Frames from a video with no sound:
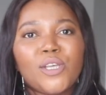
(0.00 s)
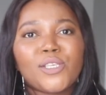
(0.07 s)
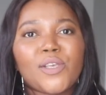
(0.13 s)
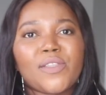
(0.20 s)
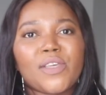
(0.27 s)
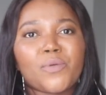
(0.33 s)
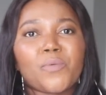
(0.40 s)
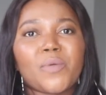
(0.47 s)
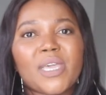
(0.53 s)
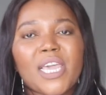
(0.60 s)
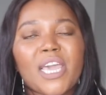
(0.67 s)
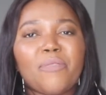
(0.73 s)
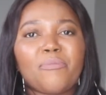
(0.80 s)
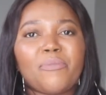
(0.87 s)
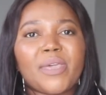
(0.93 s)
so that we
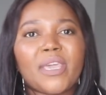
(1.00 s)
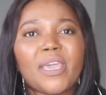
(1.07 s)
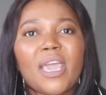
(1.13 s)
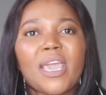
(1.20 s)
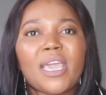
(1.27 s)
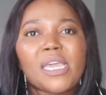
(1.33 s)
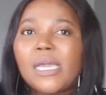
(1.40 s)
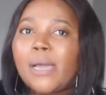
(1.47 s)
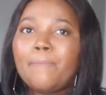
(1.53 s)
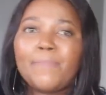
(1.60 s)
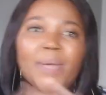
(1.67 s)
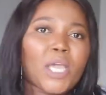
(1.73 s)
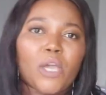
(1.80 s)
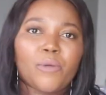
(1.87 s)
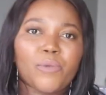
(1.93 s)
can be a
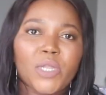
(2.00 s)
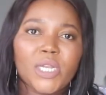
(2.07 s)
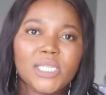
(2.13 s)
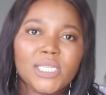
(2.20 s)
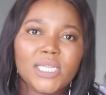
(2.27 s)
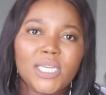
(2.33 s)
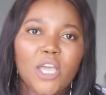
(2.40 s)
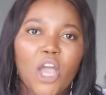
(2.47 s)
big community